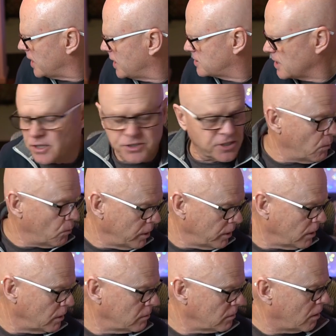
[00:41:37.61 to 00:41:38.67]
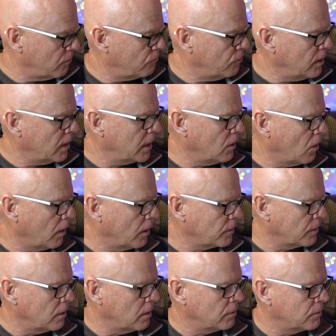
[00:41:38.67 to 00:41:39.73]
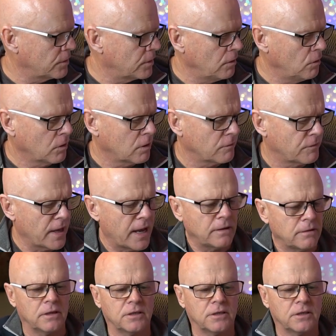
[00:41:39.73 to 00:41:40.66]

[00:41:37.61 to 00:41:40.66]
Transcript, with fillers: Yeah, it does, that one. I, I, really like the, the look of that.